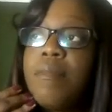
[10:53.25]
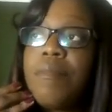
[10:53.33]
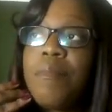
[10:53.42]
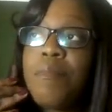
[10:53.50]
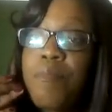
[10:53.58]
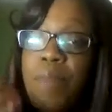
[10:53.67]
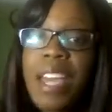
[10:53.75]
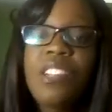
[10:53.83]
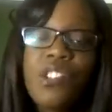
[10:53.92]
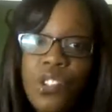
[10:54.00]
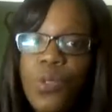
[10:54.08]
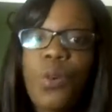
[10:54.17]
make
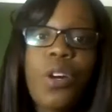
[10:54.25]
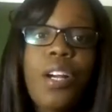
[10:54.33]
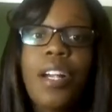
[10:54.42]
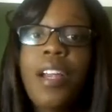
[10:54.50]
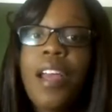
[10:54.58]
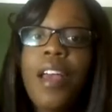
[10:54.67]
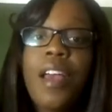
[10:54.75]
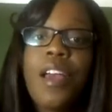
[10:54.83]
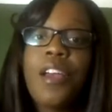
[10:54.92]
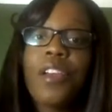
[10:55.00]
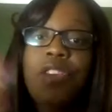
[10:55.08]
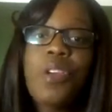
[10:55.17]
sure
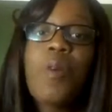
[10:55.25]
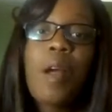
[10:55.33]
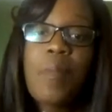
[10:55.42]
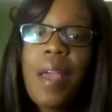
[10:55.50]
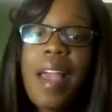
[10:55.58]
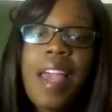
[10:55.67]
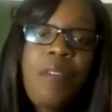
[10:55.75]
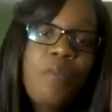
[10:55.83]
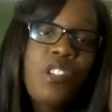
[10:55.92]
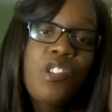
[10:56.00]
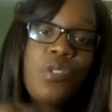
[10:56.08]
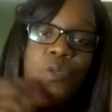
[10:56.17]
you are paid
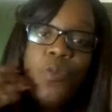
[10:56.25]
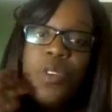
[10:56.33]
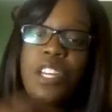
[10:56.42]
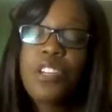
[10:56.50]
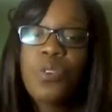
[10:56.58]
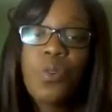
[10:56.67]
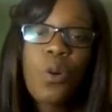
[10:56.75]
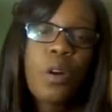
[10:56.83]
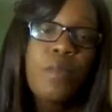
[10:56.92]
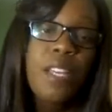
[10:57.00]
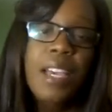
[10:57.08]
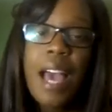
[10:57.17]
what you would
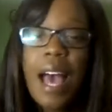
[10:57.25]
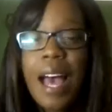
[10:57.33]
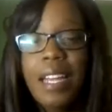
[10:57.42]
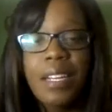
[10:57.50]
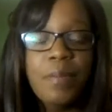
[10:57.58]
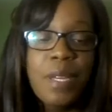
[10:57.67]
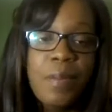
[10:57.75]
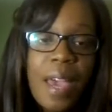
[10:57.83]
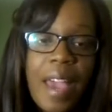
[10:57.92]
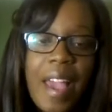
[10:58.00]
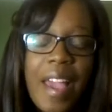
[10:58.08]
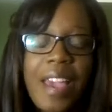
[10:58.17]
normally kind of be
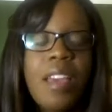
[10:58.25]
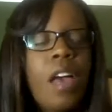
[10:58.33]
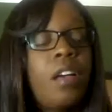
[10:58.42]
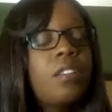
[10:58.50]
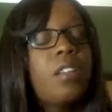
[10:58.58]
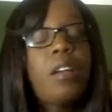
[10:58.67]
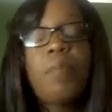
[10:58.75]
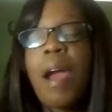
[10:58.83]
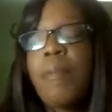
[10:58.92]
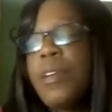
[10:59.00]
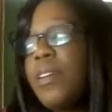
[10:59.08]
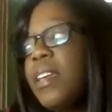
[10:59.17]
paid. So you're
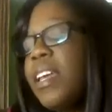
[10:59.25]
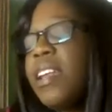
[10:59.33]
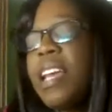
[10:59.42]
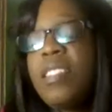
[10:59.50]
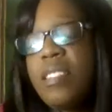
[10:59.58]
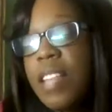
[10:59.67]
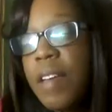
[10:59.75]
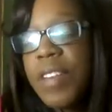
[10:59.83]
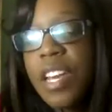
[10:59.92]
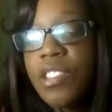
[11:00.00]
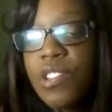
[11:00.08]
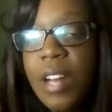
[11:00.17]
probably going to get like
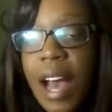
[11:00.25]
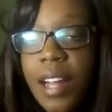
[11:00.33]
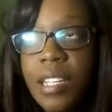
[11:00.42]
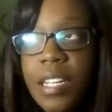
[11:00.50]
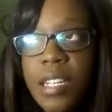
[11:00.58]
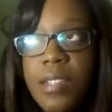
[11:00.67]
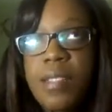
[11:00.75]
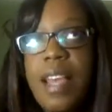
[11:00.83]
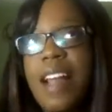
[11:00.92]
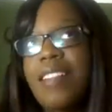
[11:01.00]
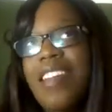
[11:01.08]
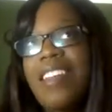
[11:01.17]
$700
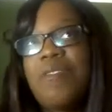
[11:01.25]
at the end of